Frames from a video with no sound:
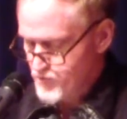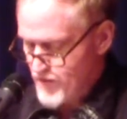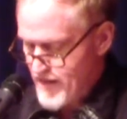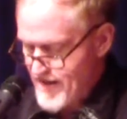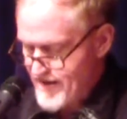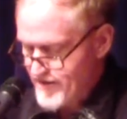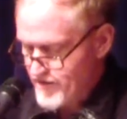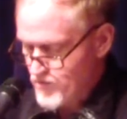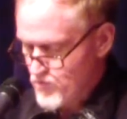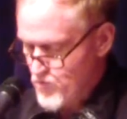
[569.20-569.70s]
is
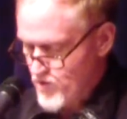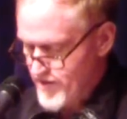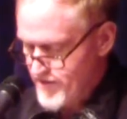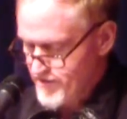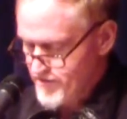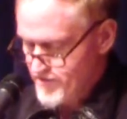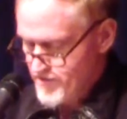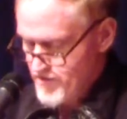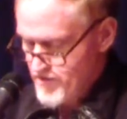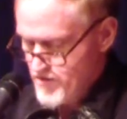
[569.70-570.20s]
black and
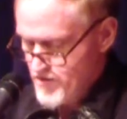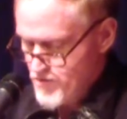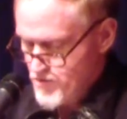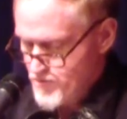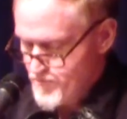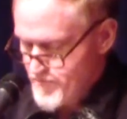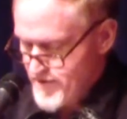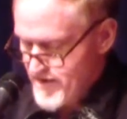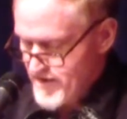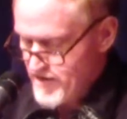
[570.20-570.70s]
white.
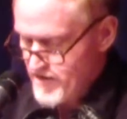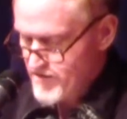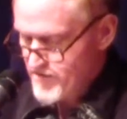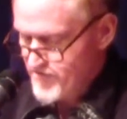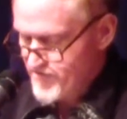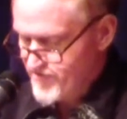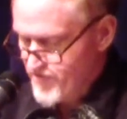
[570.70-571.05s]
Her mane